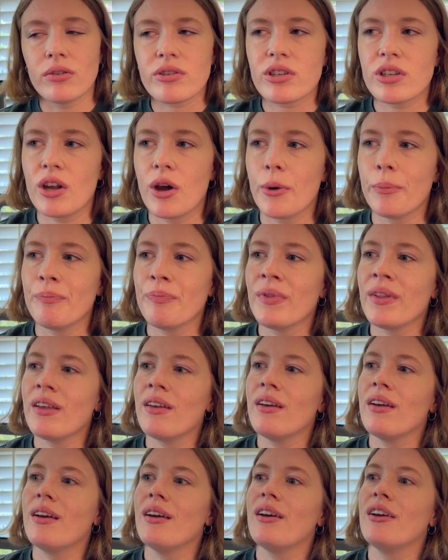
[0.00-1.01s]
So
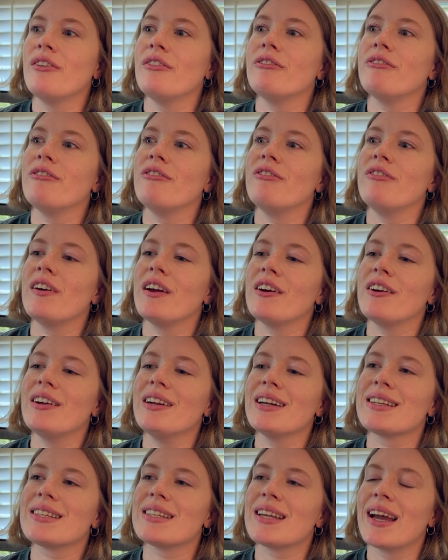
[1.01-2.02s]
very
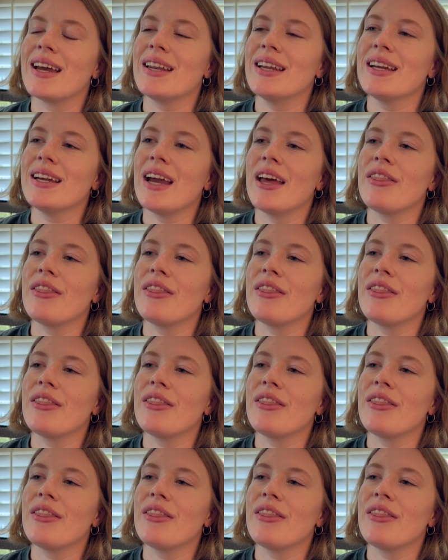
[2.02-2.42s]
exciting.